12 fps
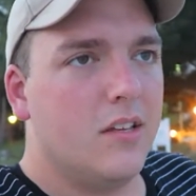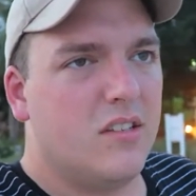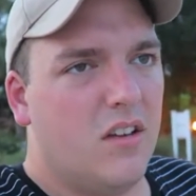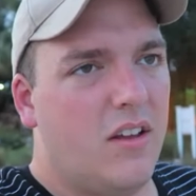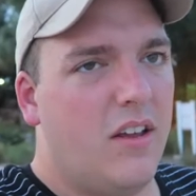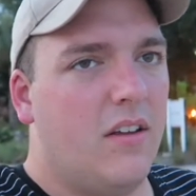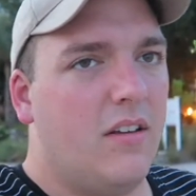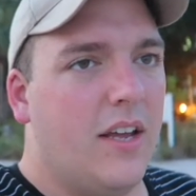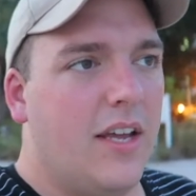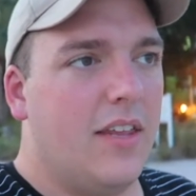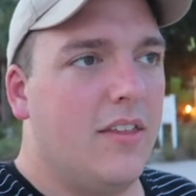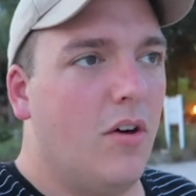So uh,
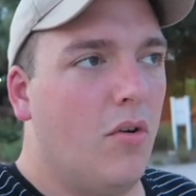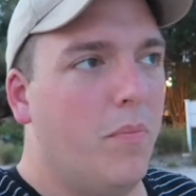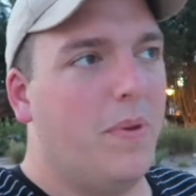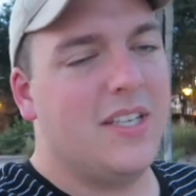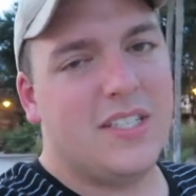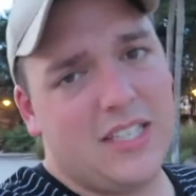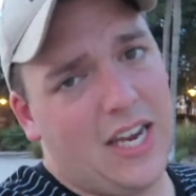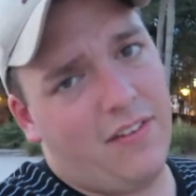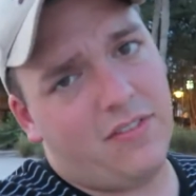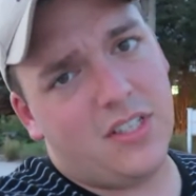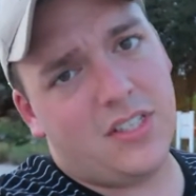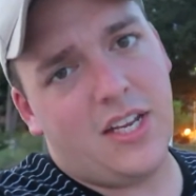like though it would be
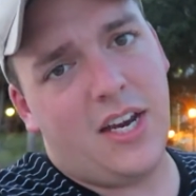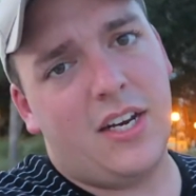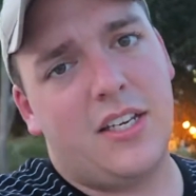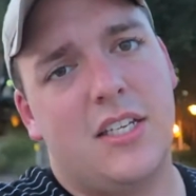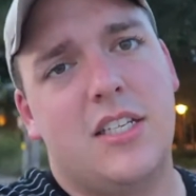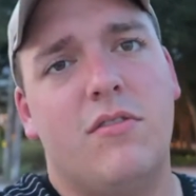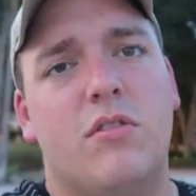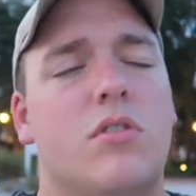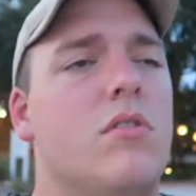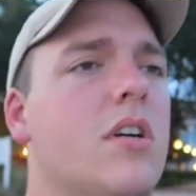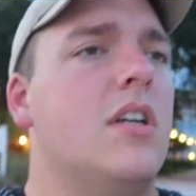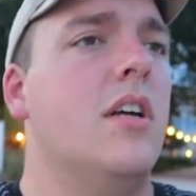safe to stay in a Disney
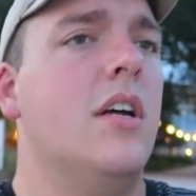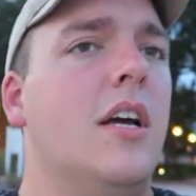resort,